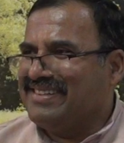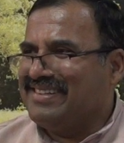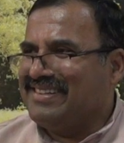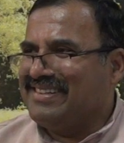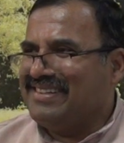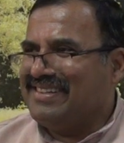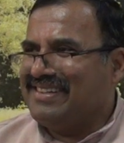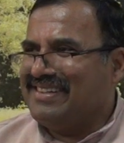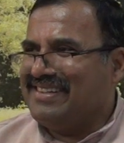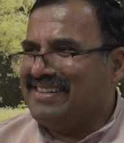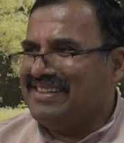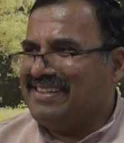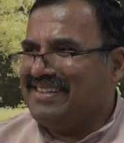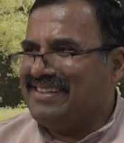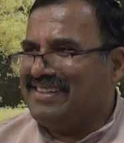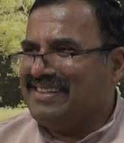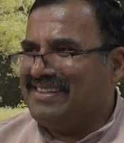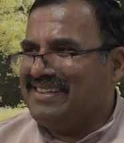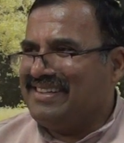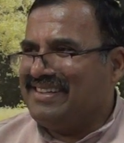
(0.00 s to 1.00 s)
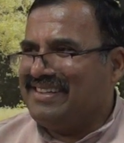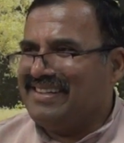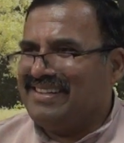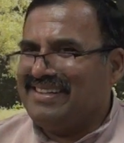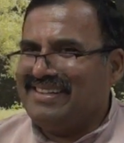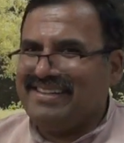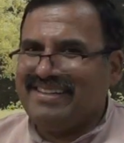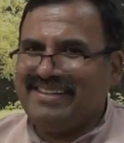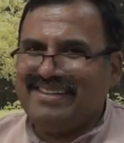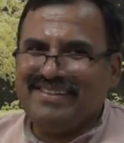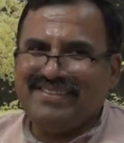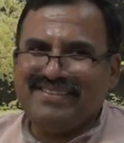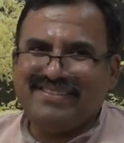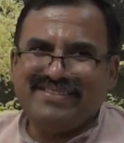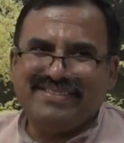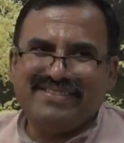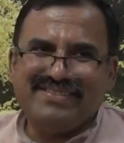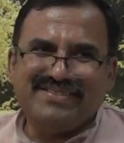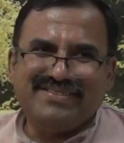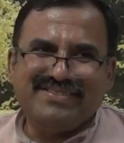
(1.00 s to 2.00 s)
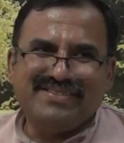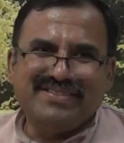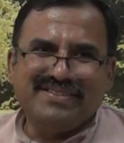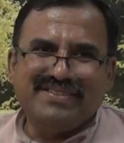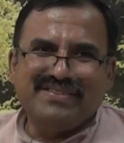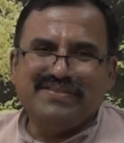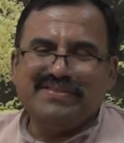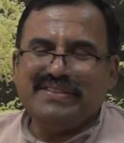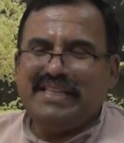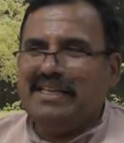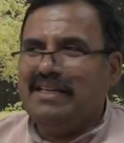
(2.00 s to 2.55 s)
Nothing is said.